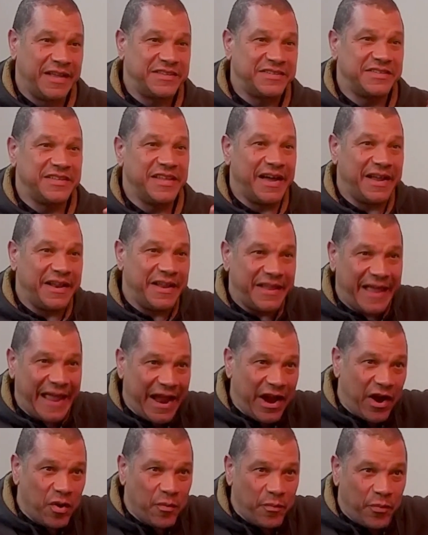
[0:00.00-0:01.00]
It's not
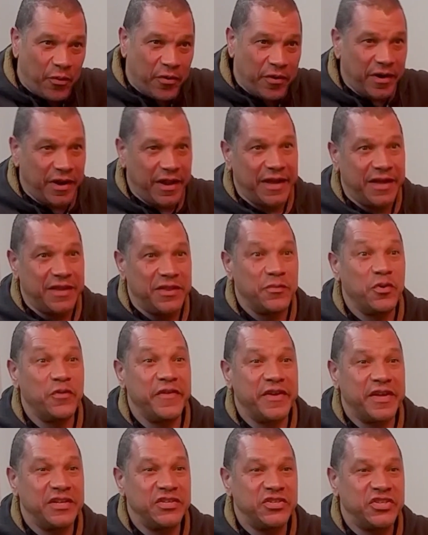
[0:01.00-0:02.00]
airborne like in the
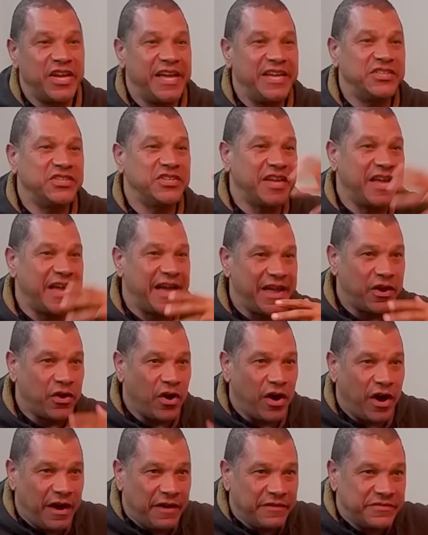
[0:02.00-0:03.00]
movie Contagion. The guy
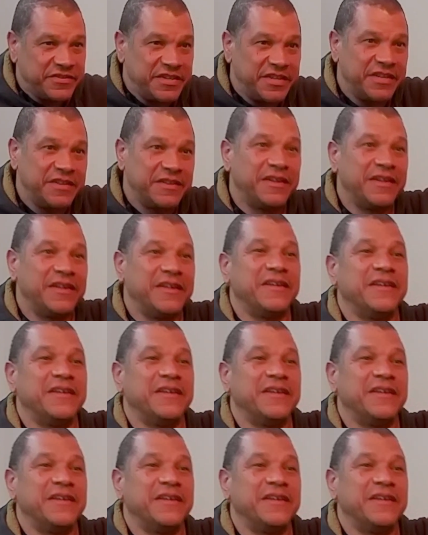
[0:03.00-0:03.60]
coughs and it.